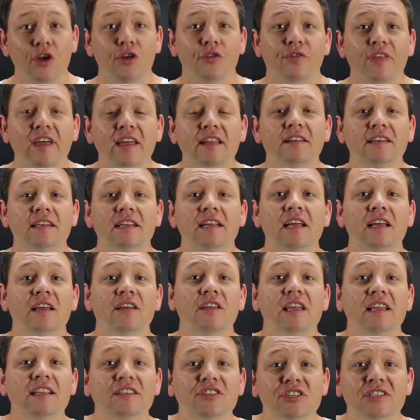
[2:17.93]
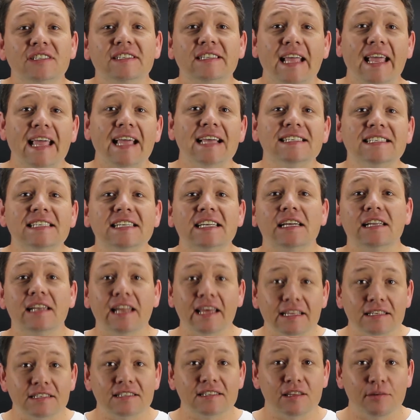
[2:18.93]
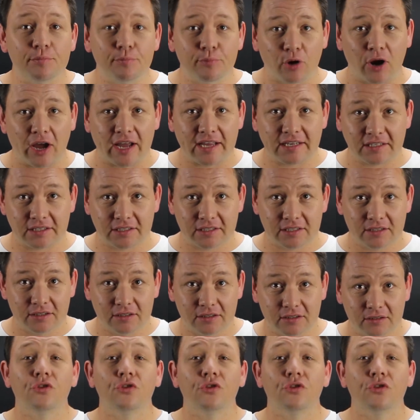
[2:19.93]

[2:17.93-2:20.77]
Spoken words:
that it just escalates the price.